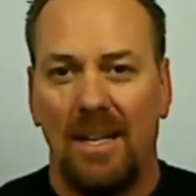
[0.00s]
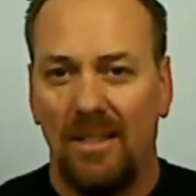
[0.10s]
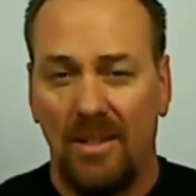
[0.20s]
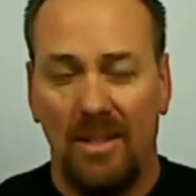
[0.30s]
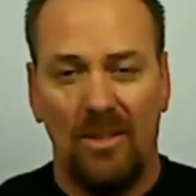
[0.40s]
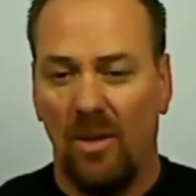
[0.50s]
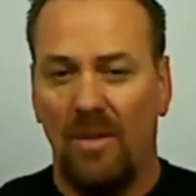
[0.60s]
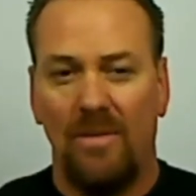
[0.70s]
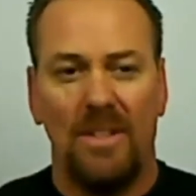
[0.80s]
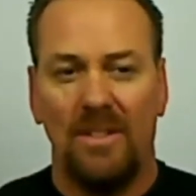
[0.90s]
to the
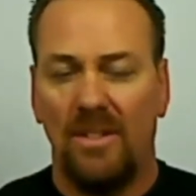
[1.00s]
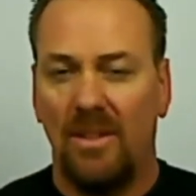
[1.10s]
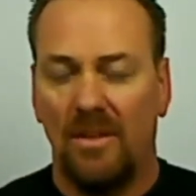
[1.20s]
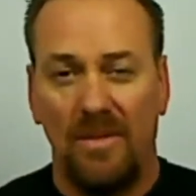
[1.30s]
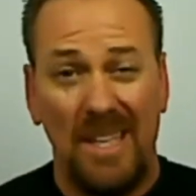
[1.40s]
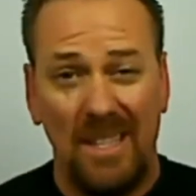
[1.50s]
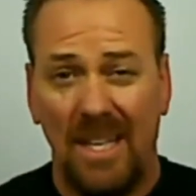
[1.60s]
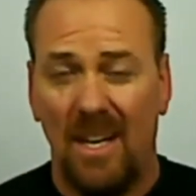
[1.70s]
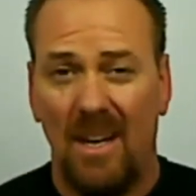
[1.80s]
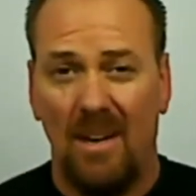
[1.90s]
endorphins, to the
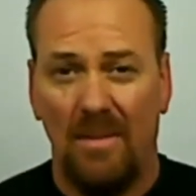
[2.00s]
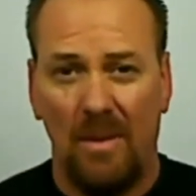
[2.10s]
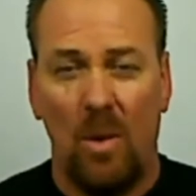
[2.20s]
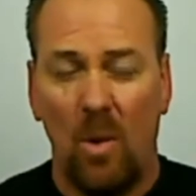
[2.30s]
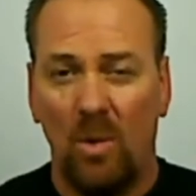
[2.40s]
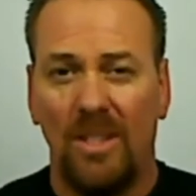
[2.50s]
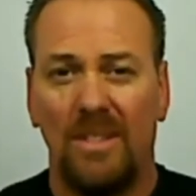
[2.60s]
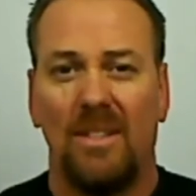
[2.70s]
feeling of wholeness,